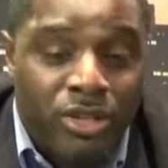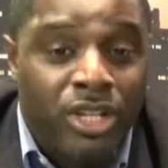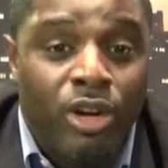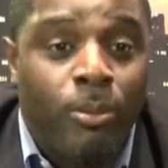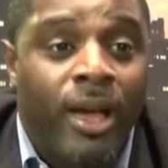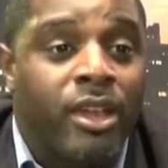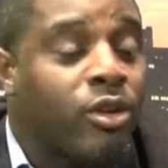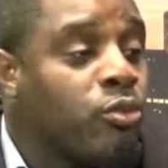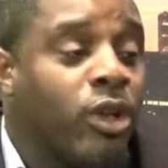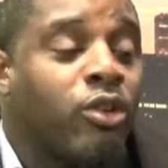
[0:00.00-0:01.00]
It don't matter.
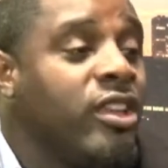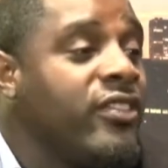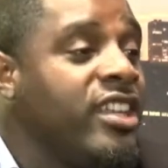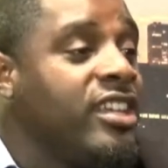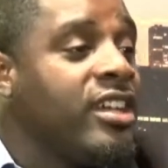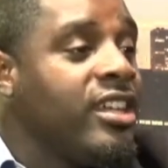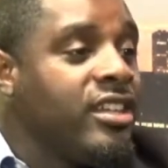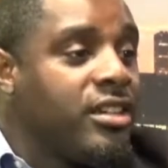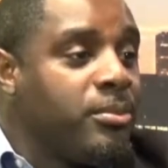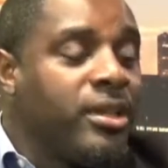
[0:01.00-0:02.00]
We don't even need a
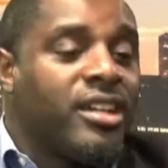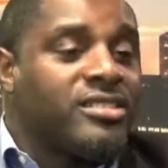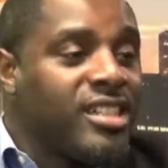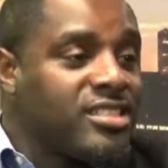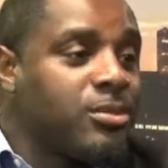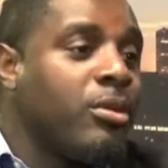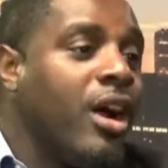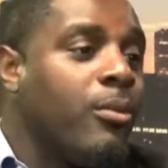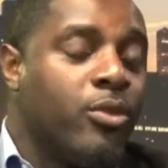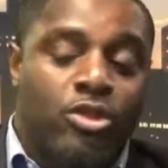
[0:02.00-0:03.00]
leader, because that's the
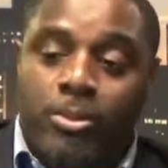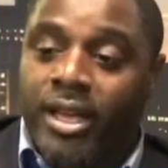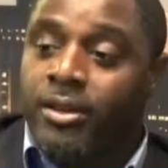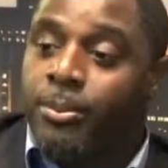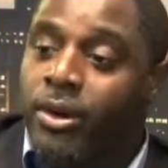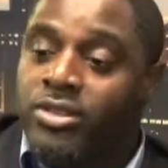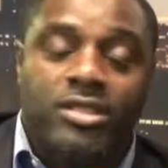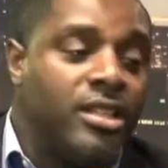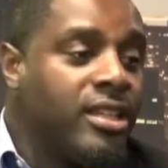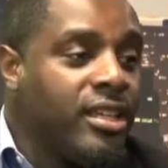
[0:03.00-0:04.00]
problem. When you make a
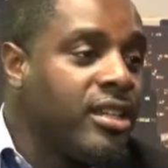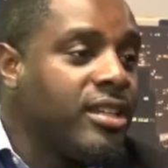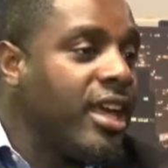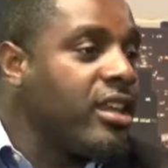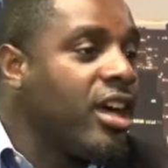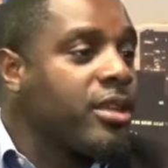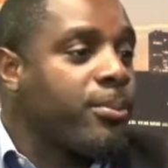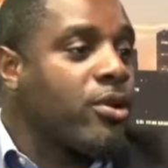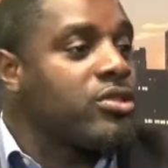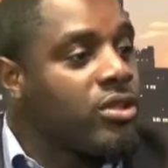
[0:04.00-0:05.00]
person a leader, now the other
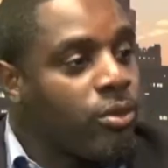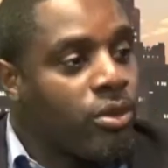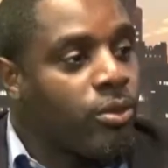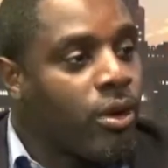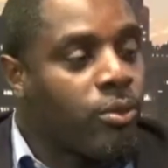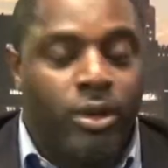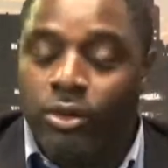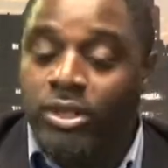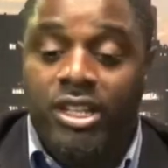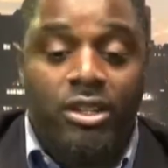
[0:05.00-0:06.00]
person don't want to work. We
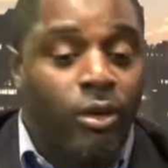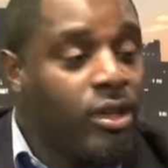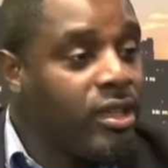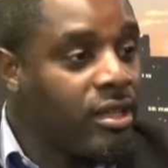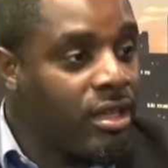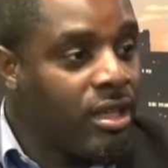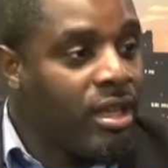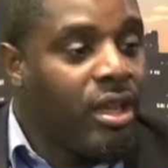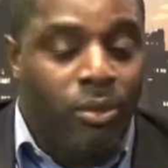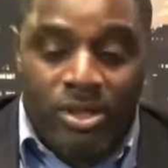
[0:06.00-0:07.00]
don't need no leader.
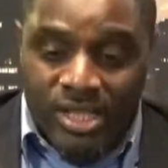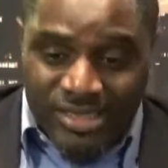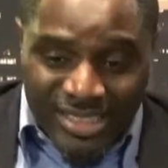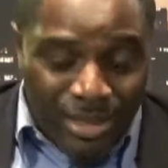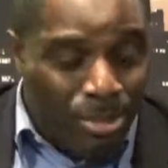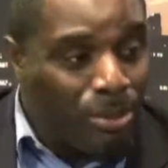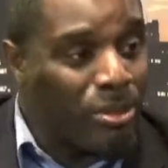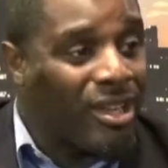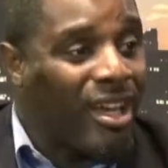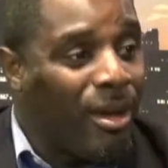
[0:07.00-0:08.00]
We just need people
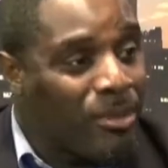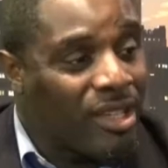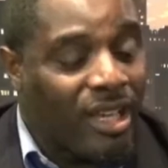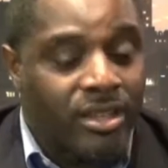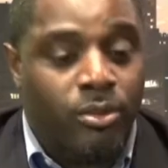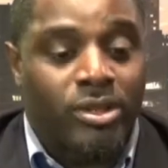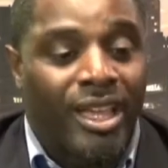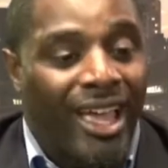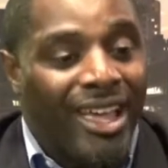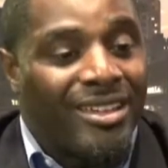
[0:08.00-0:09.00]
to come together with
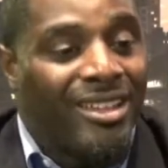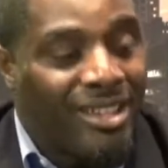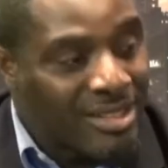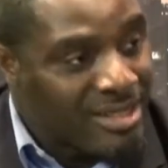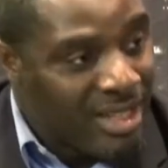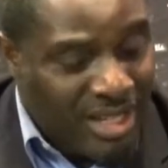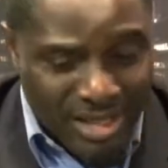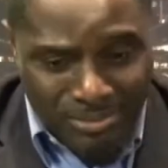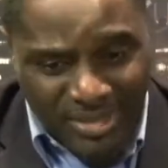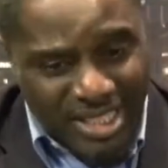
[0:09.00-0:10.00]
their ideas
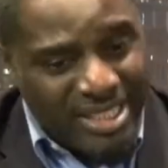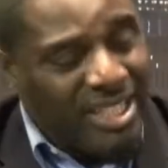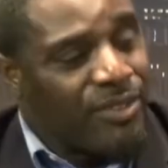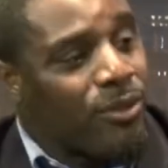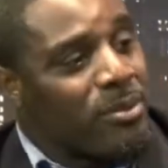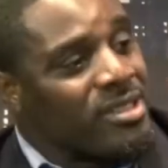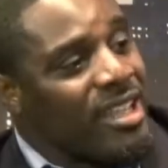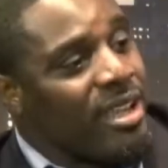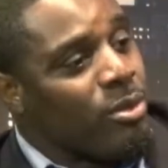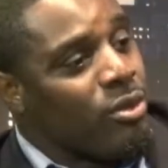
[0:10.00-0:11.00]
and lead from the
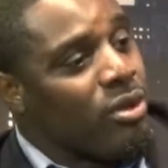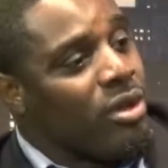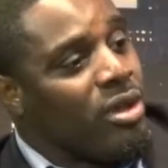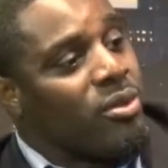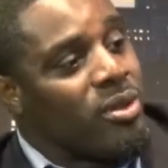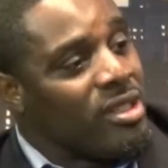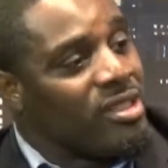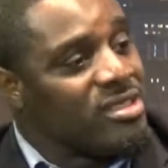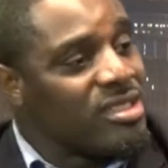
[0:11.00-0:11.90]
table with an agenda.